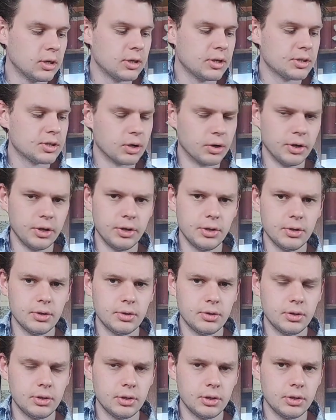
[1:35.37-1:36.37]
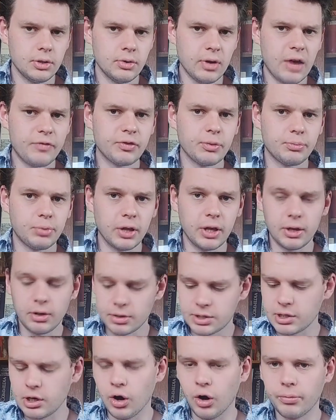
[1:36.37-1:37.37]
So you have to play
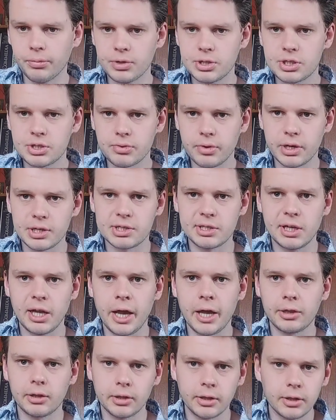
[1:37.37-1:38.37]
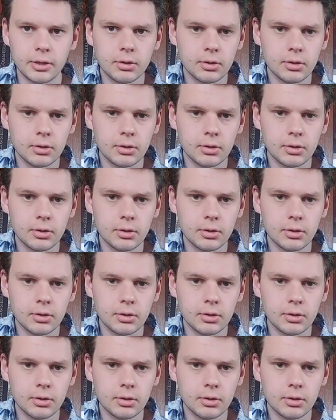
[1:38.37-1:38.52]
those open strings lightly.